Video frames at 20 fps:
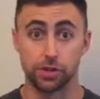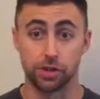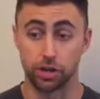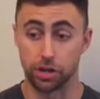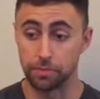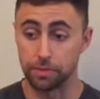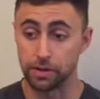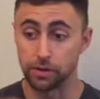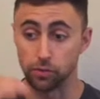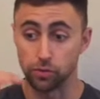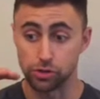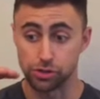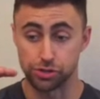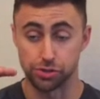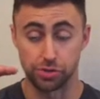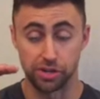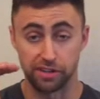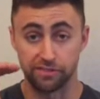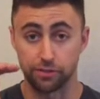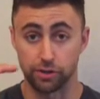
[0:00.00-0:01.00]
you're going to be
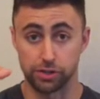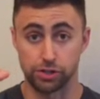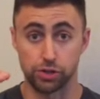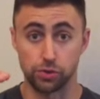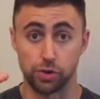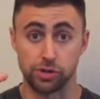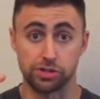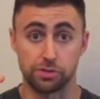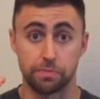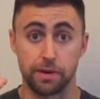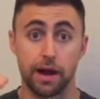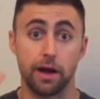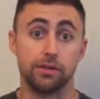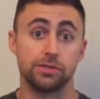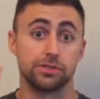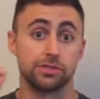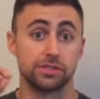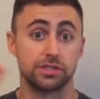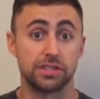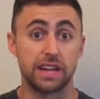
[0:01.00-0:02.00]
shooting for 200
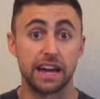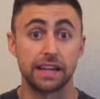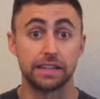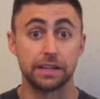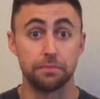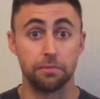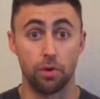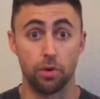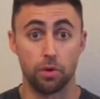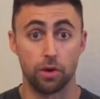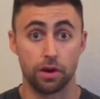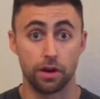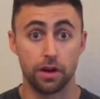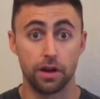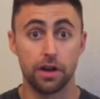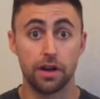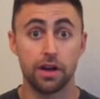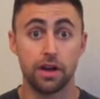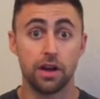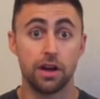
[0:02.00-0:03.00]
pounds or slightly more
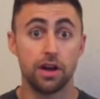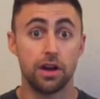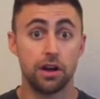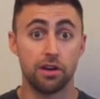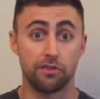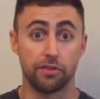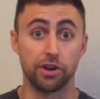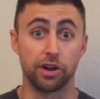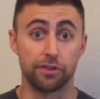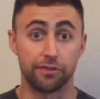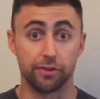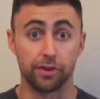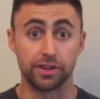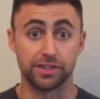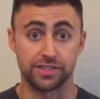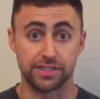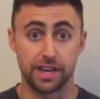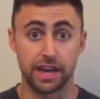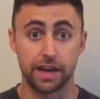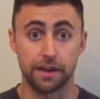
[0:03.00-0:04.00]
for your
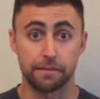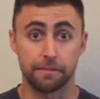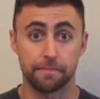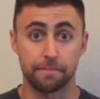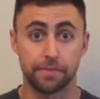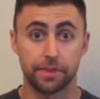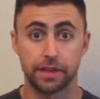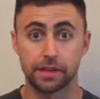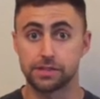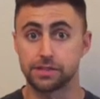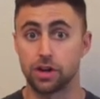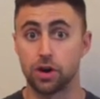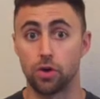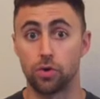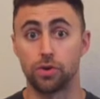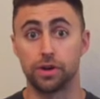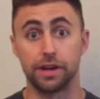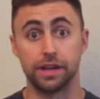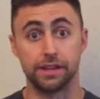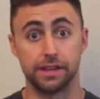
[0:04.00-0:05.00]
first set.
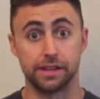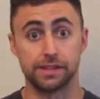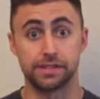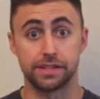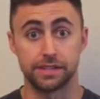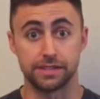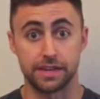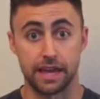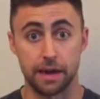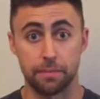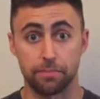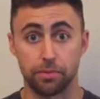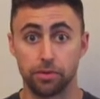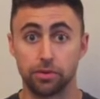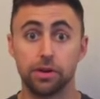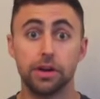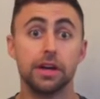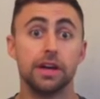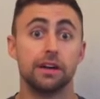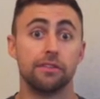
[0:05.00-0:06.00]
So in this
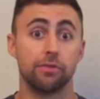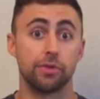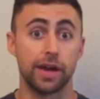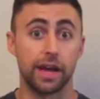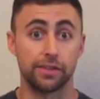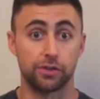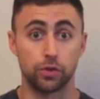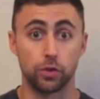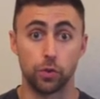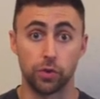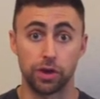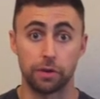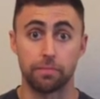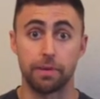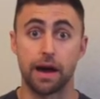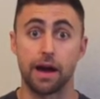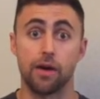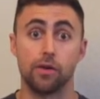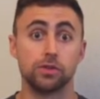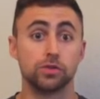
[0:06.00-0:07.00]
example, if we had 200
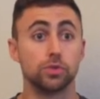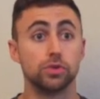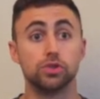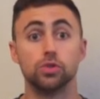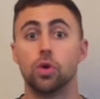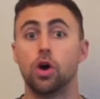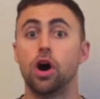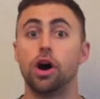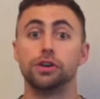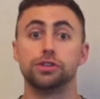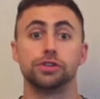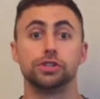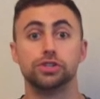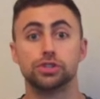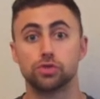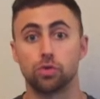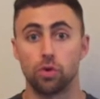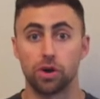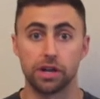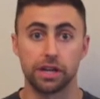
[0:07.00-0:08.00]
pounds, we'll do
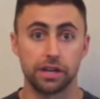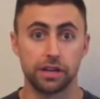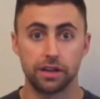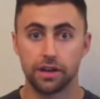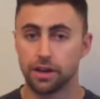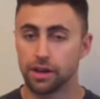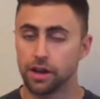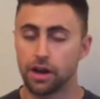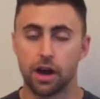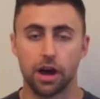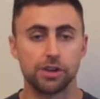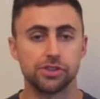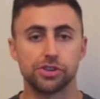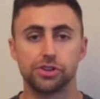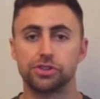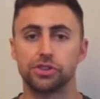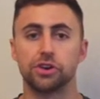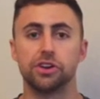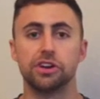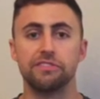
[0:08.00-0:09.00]
120,
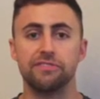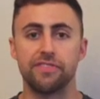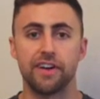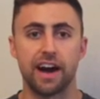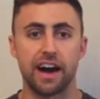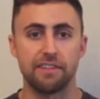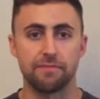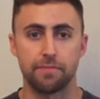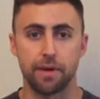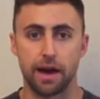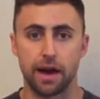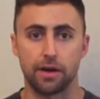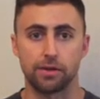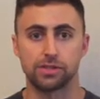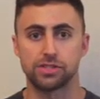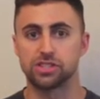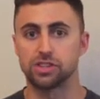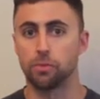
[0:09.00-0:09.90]
135 pounds,